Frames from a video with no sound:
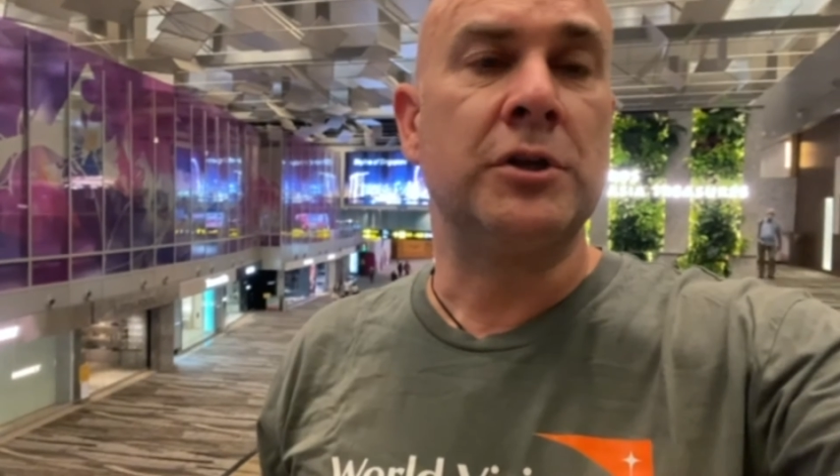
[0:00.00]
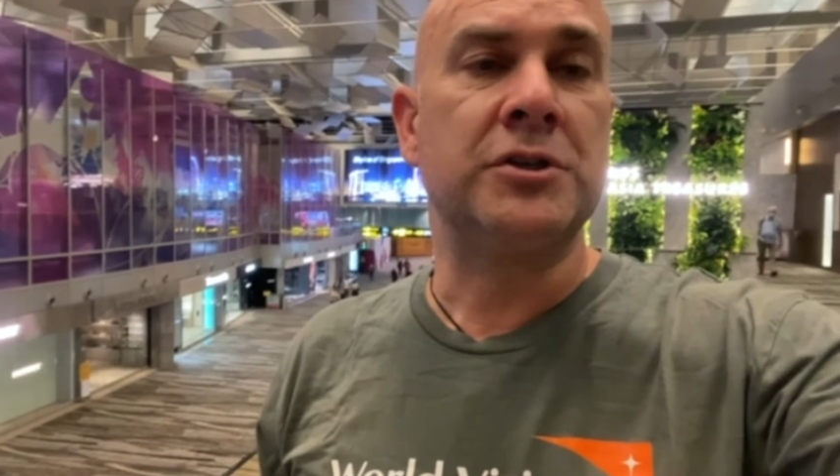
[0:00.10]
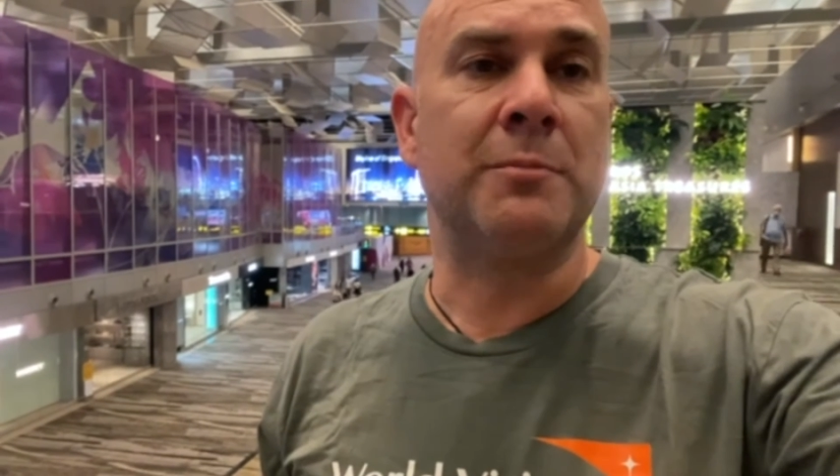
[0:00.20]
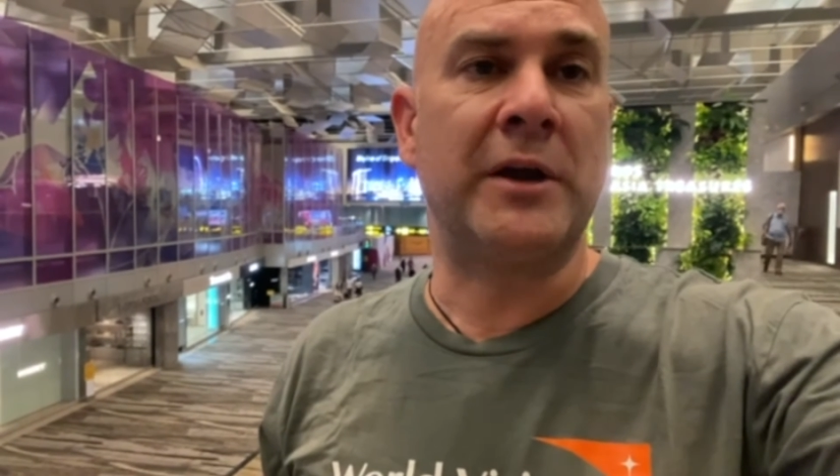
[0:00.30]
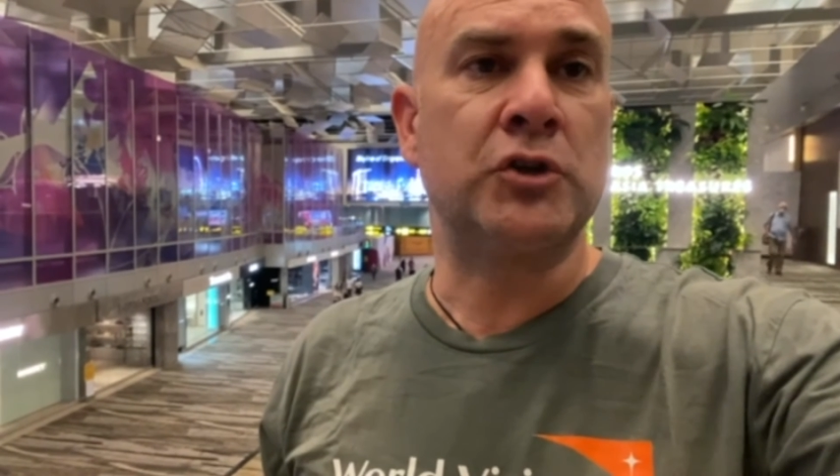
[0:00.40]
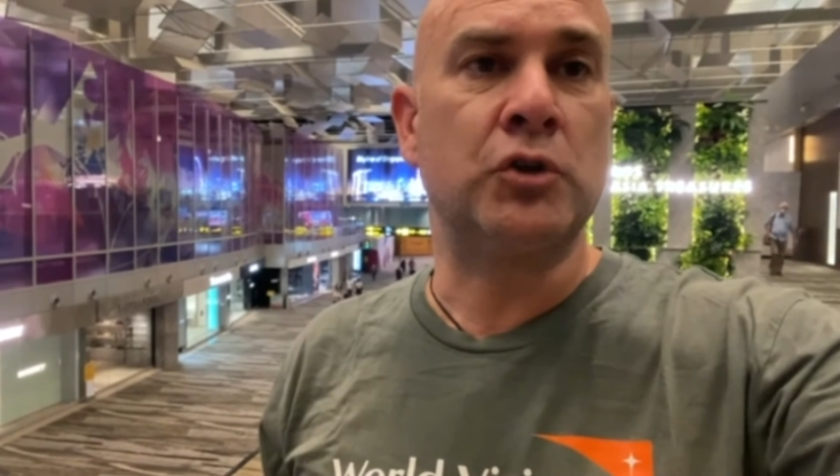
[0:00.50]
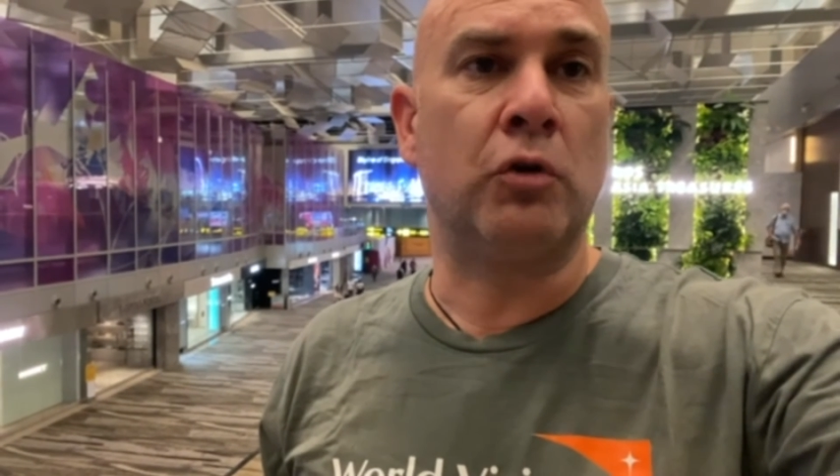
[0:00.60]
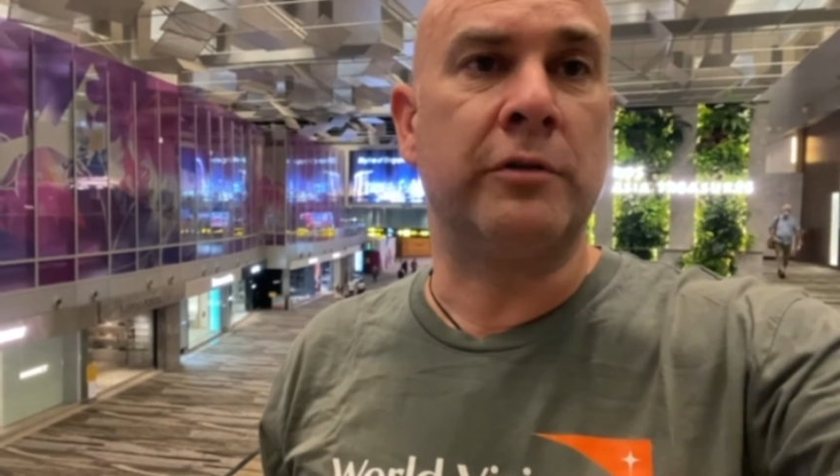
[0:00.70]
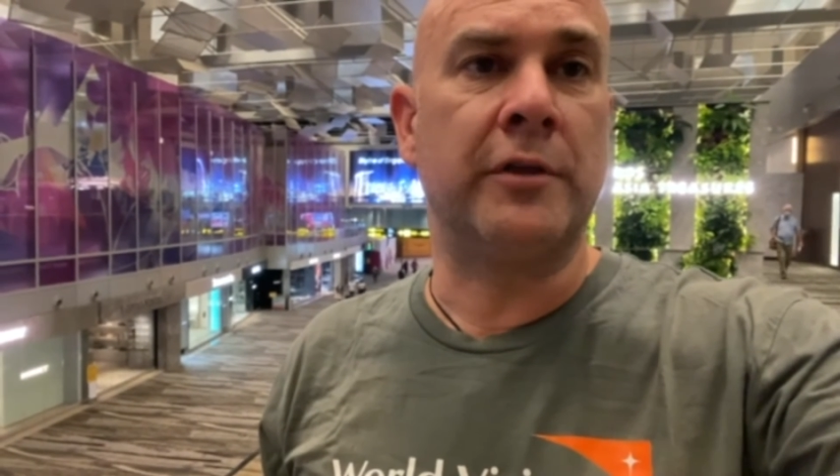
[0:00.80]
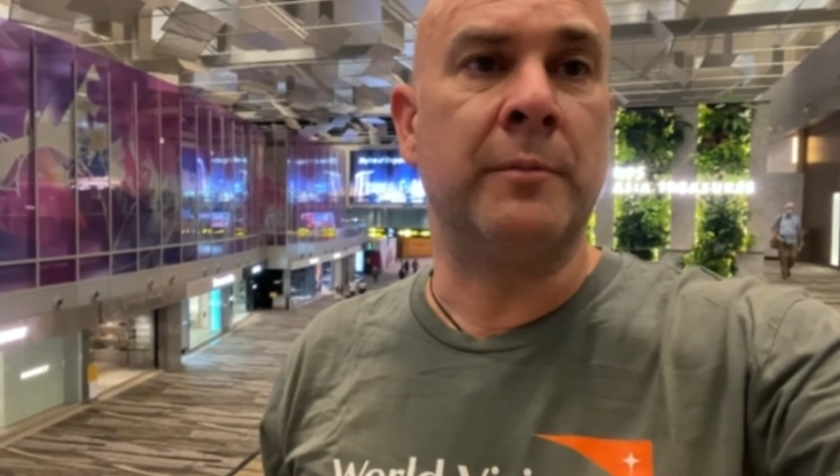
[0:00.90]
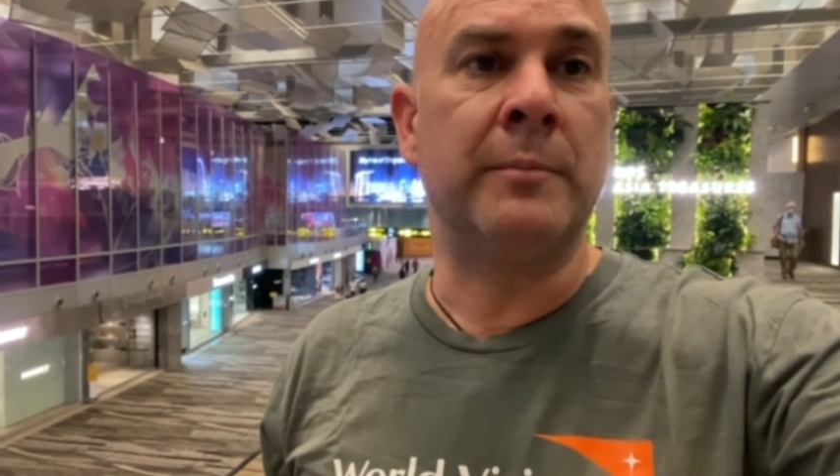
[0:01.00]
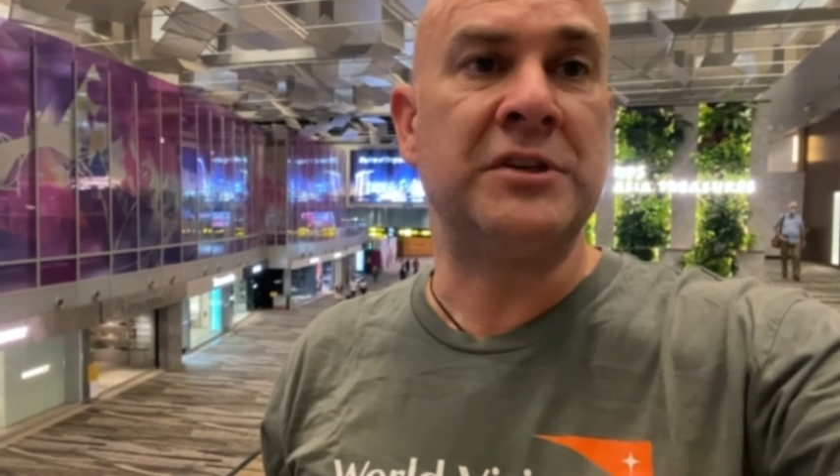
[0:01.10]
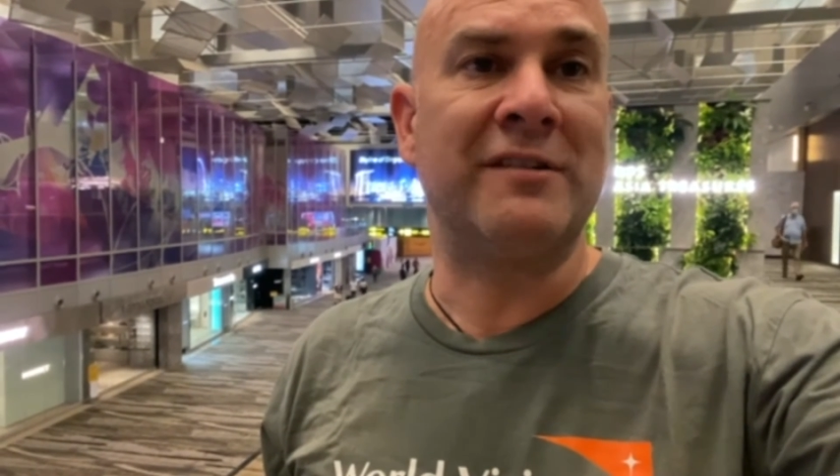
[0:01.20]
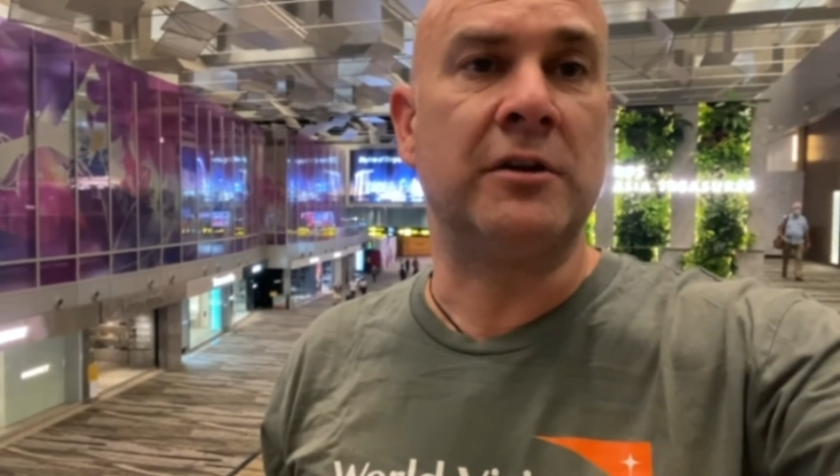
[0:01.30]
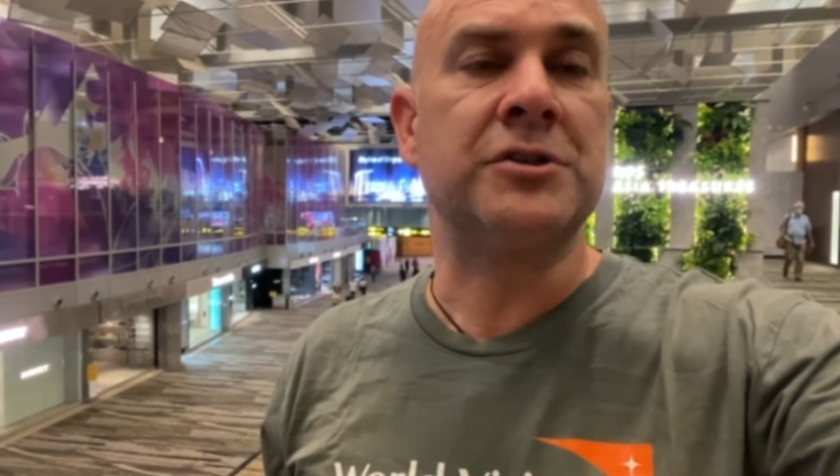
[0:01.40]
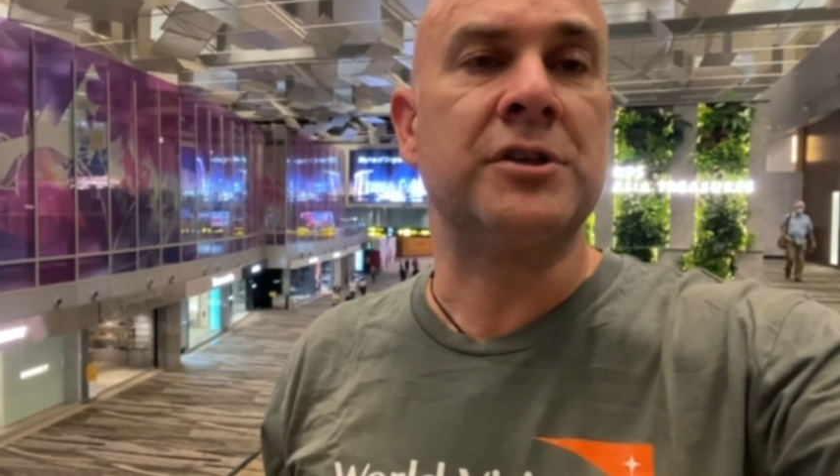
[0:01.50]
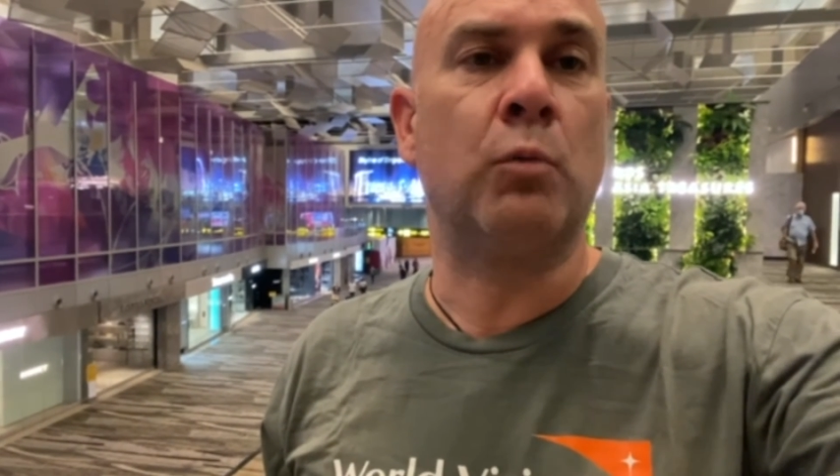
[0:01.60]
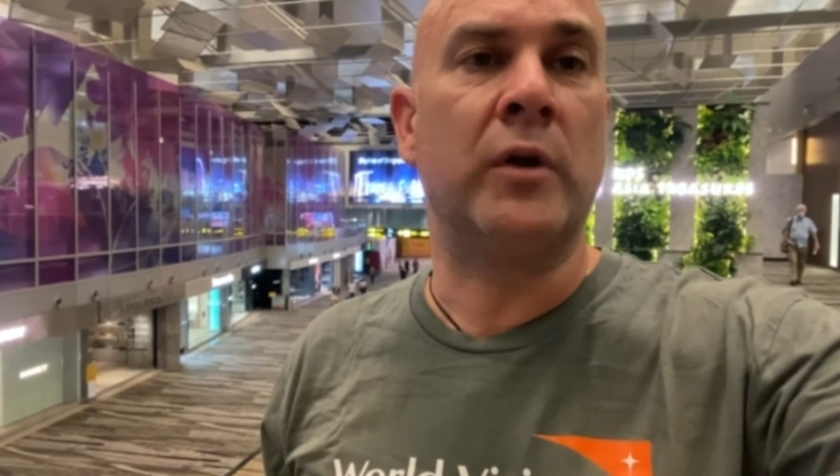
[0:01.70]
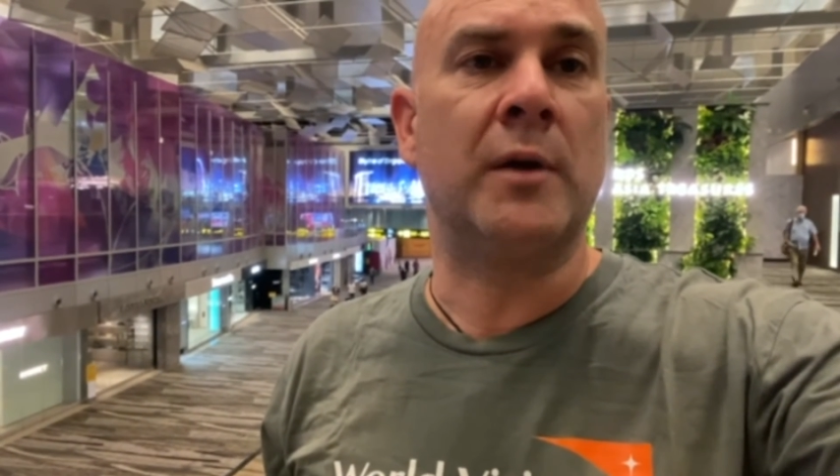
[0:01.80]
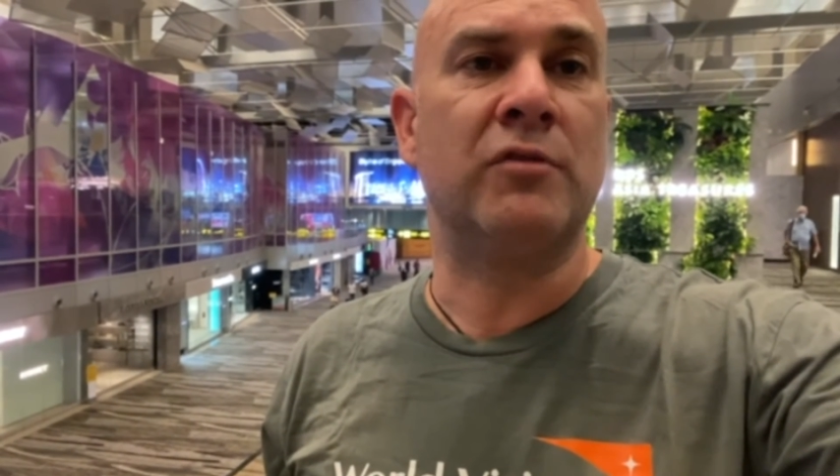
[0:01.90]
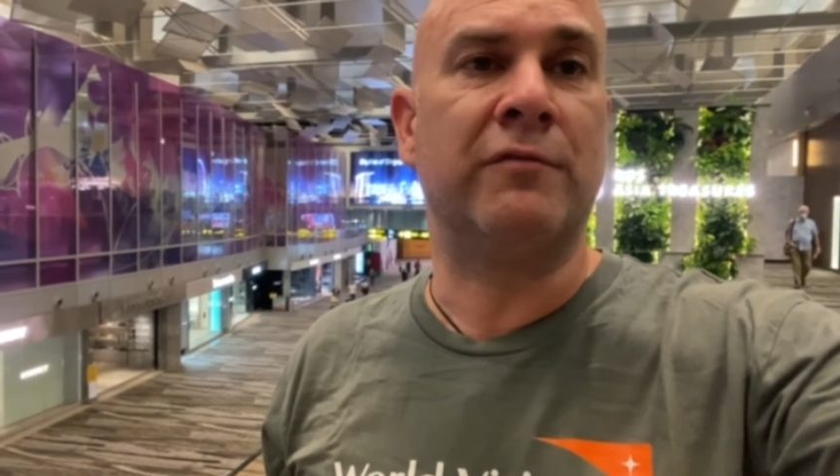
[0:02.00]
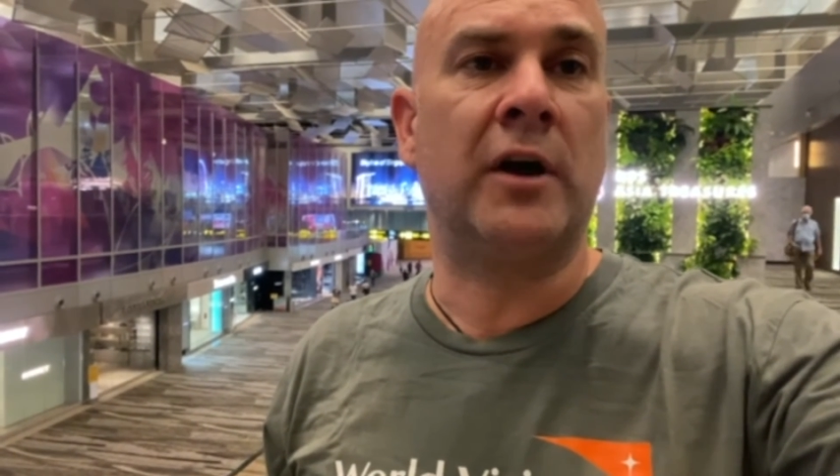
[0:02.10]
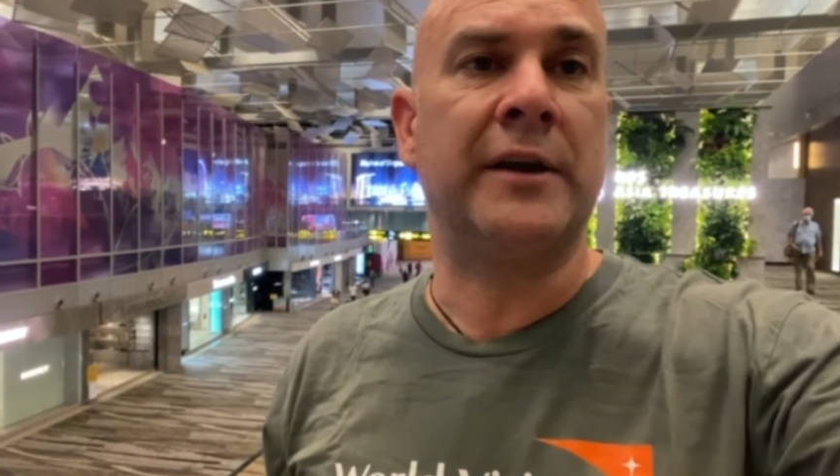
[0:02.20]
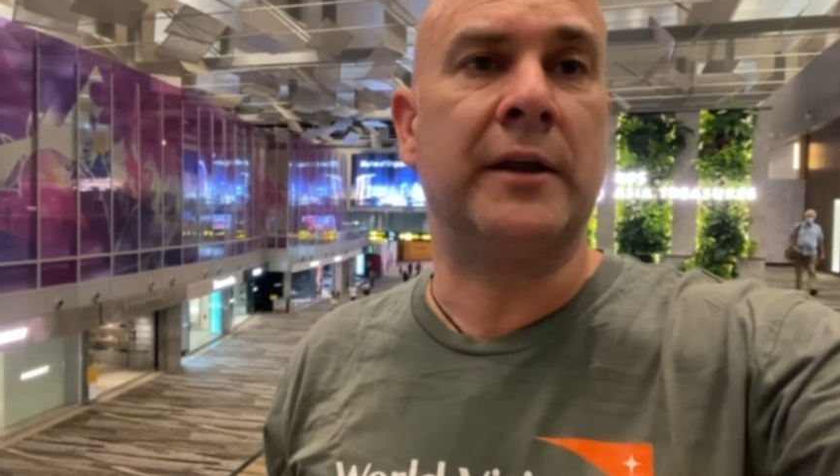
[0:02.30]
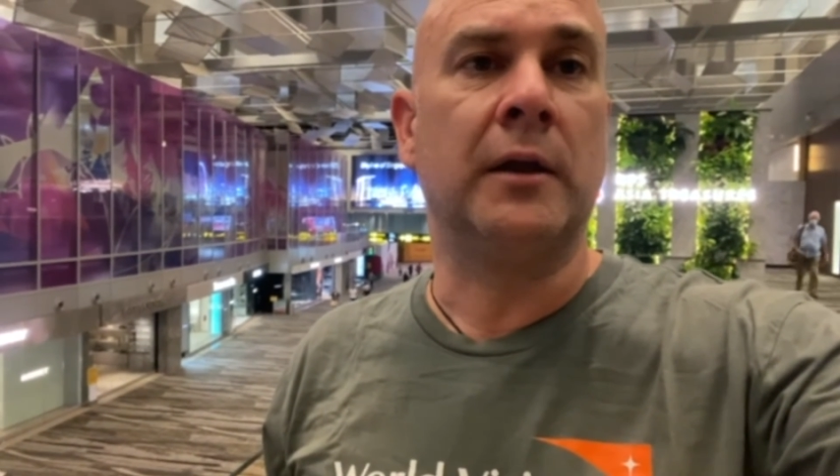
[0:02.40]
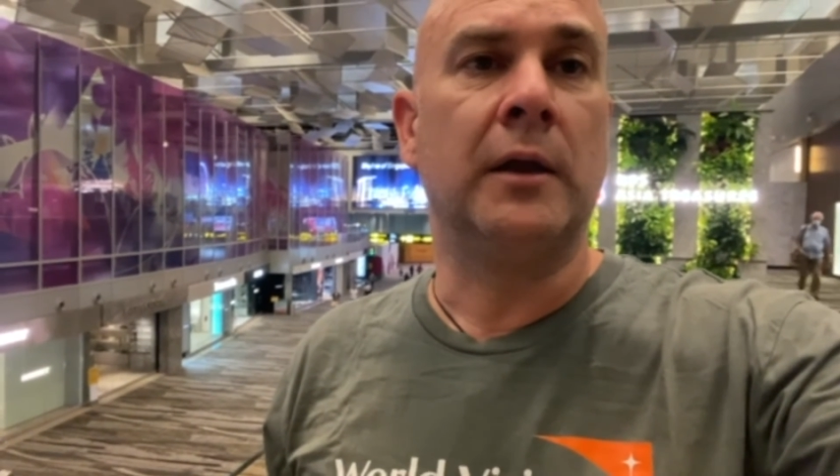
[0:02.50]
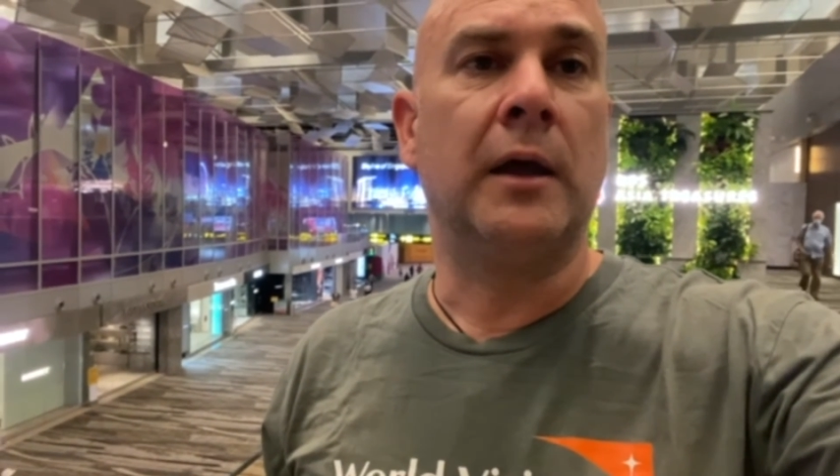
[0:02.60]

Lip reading: to make sure that the materials that we are providing